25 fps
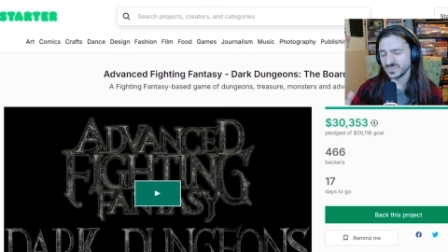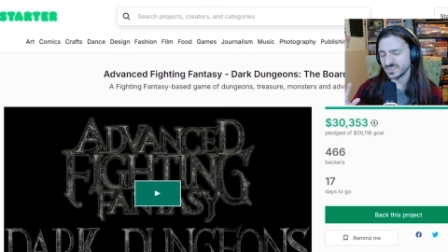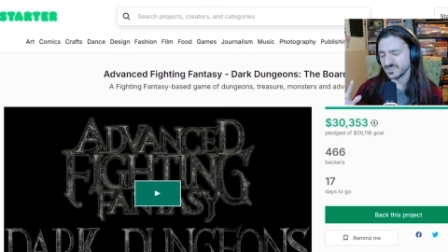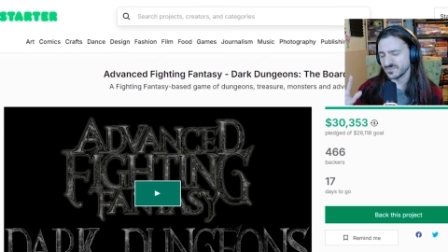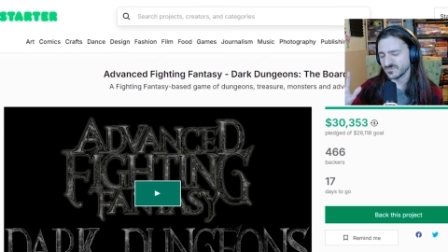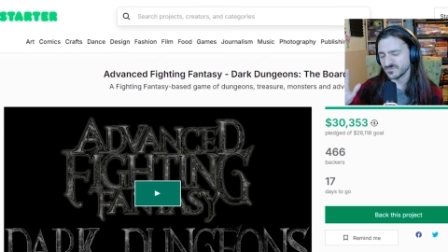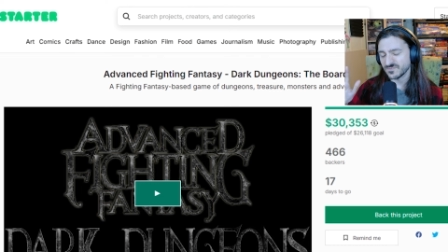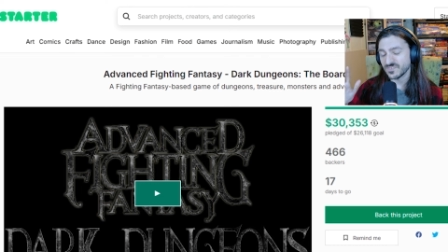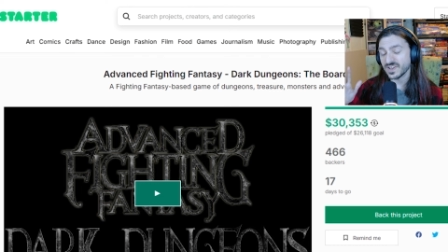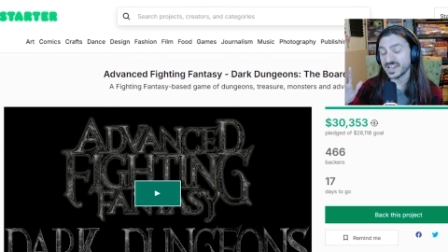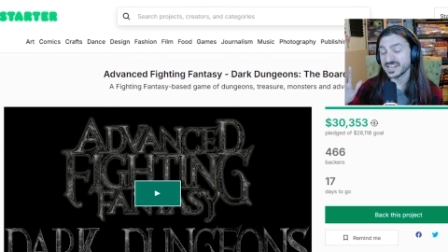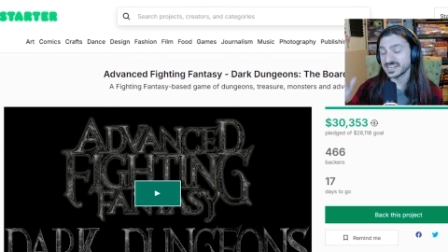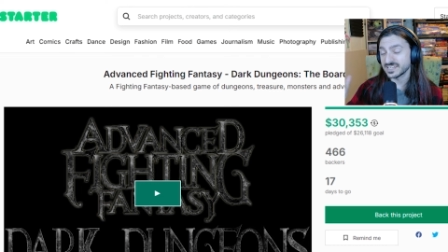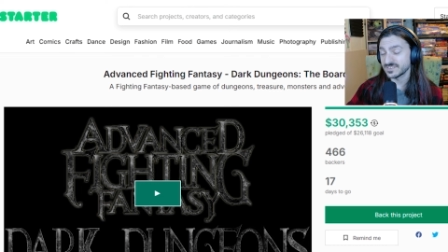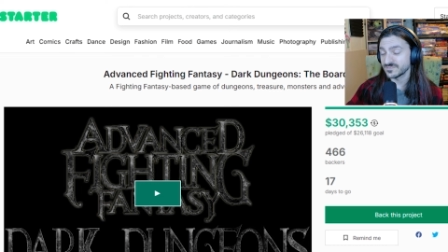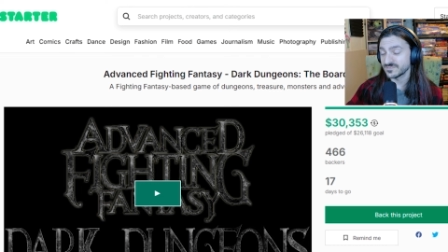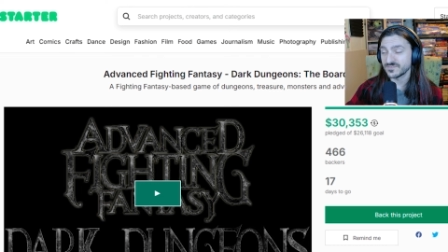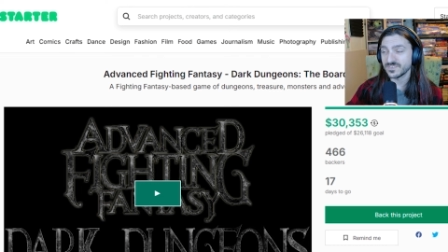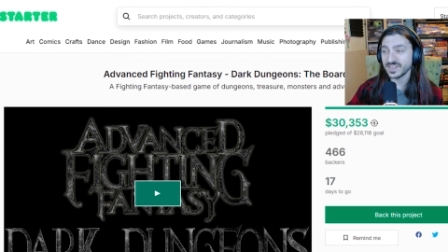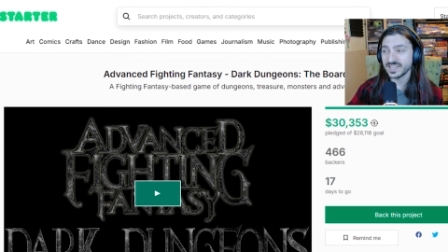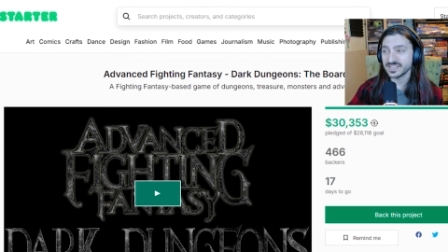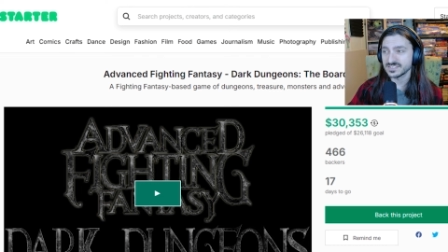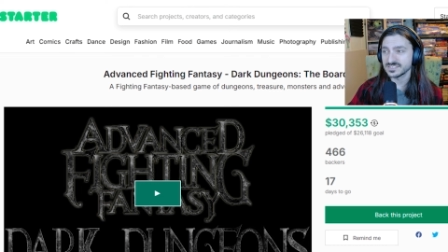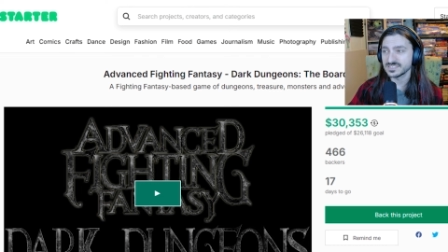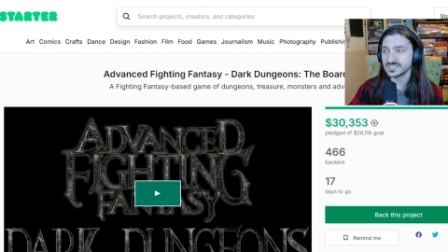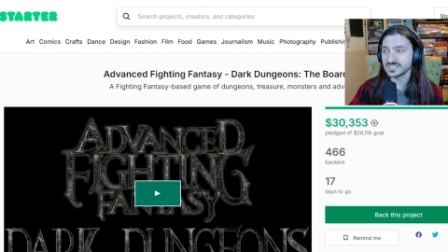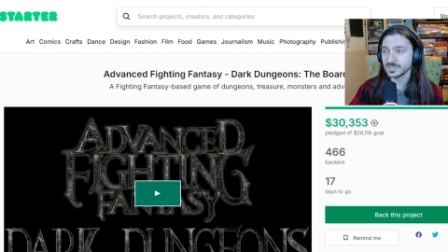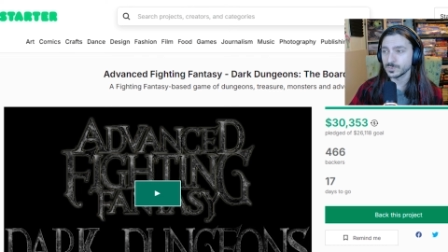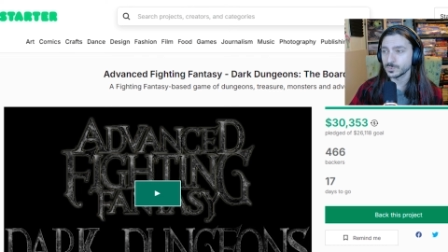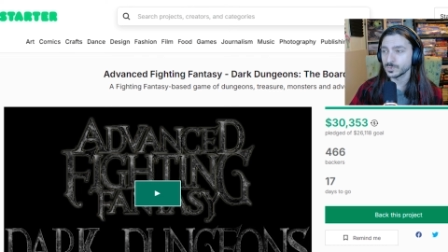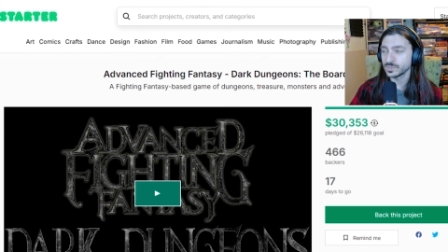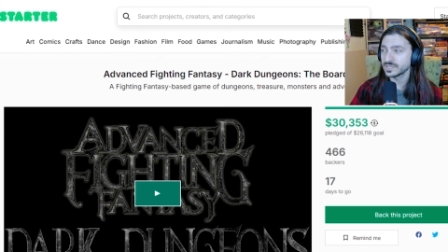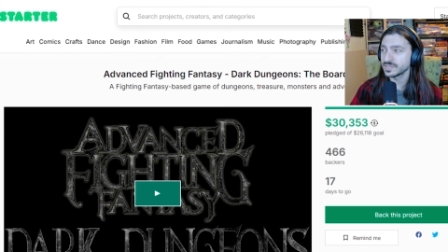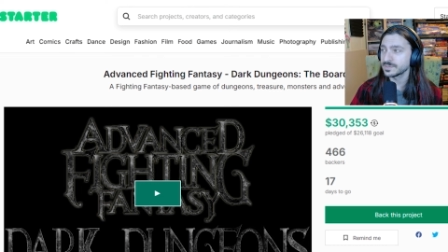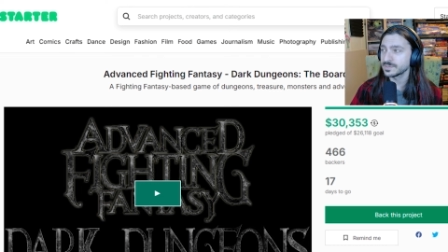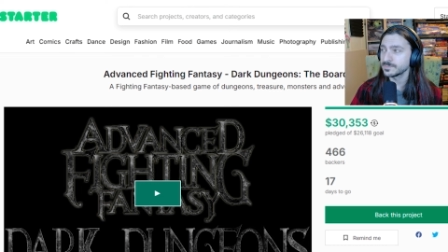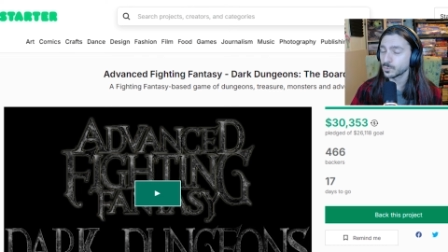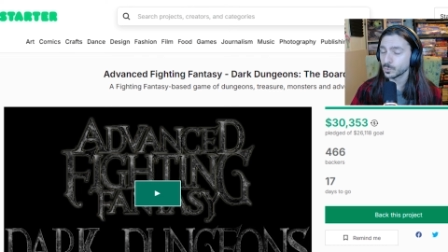fighting fantasy
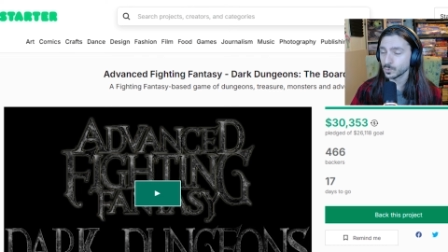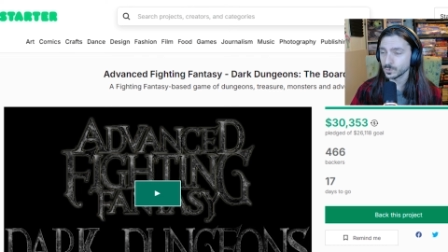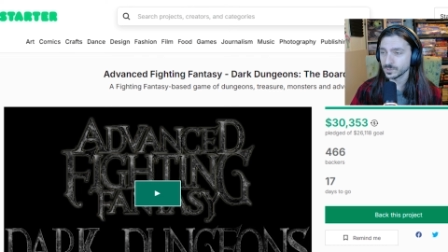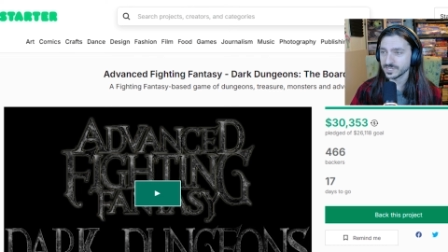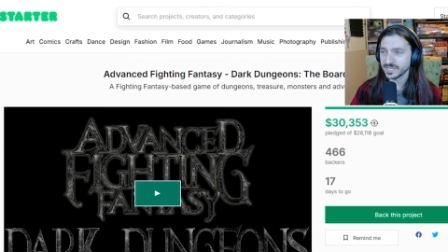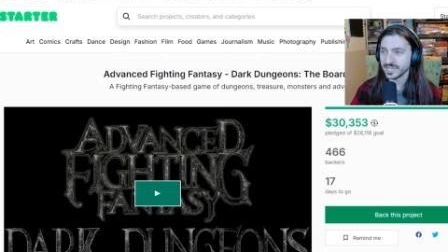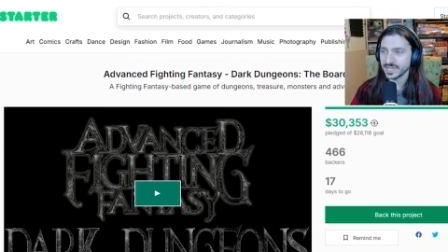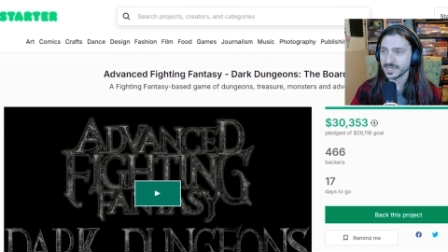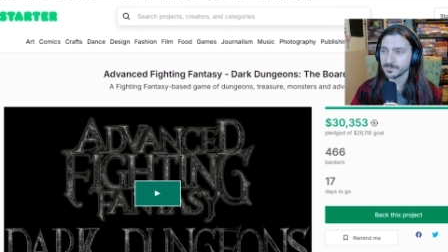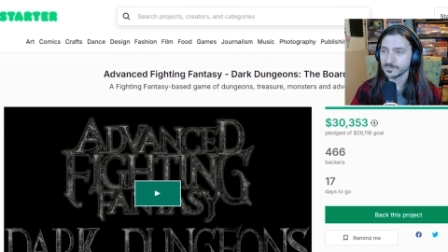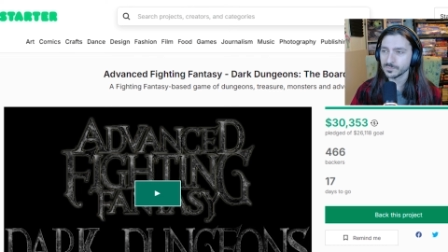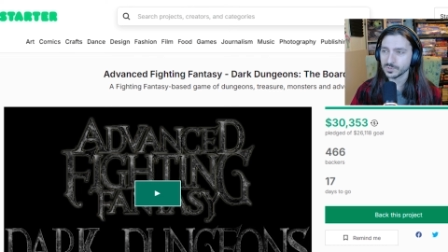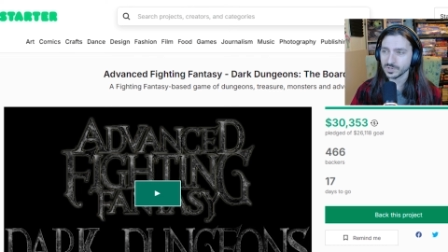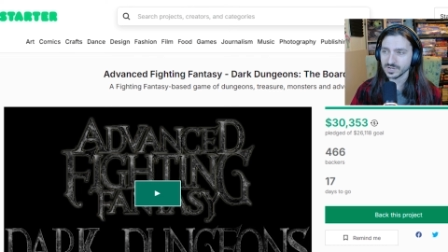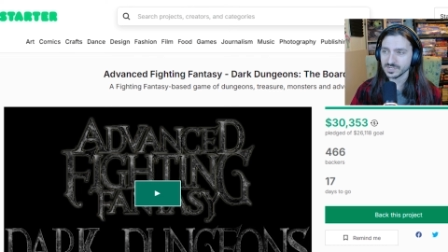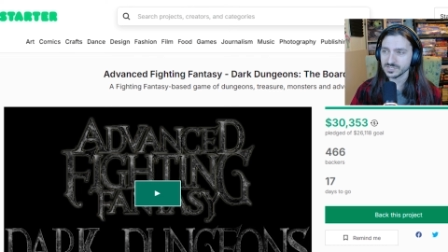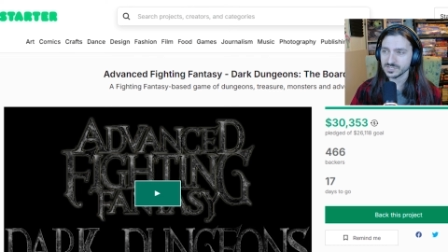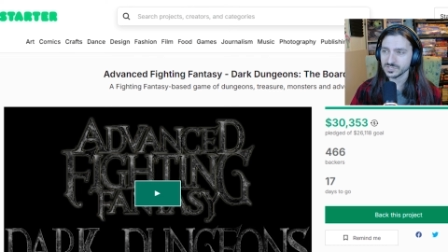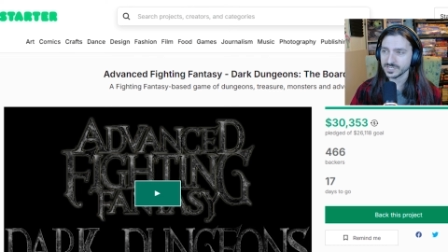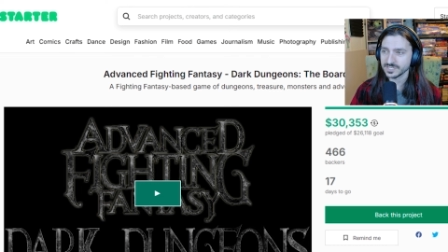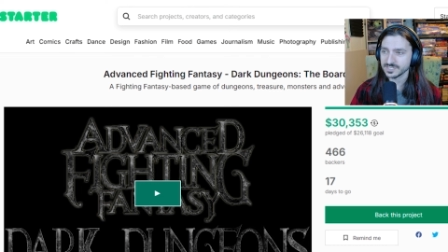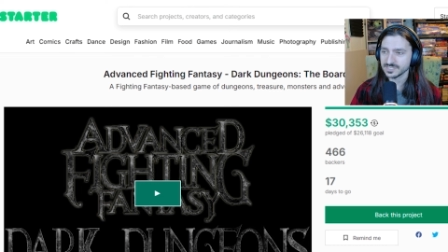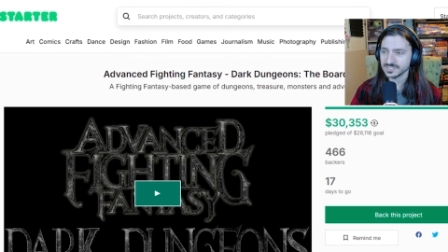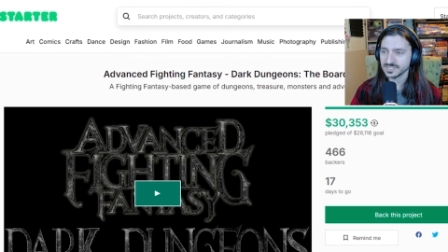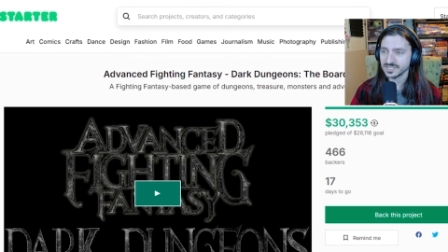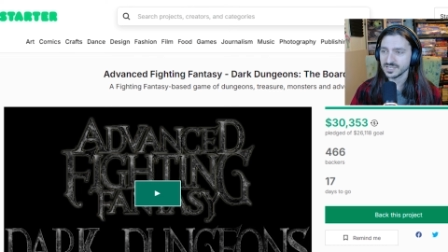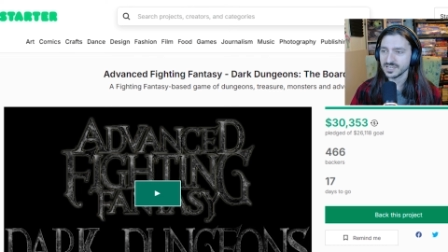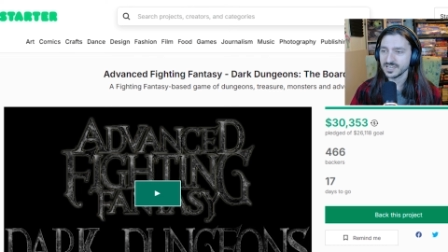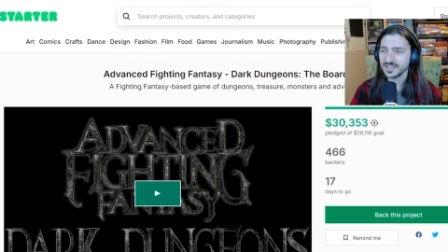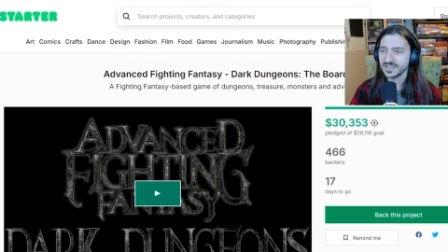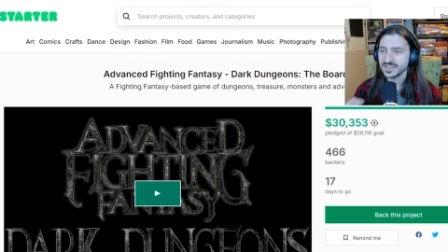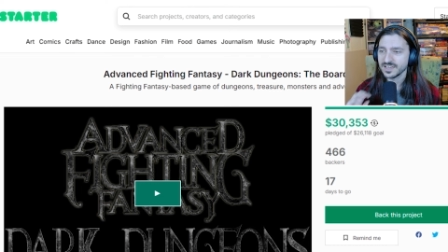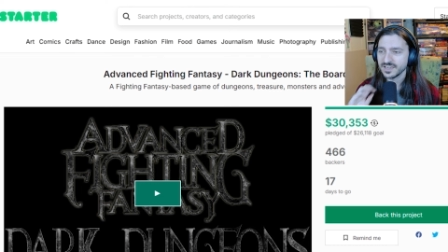really board game projects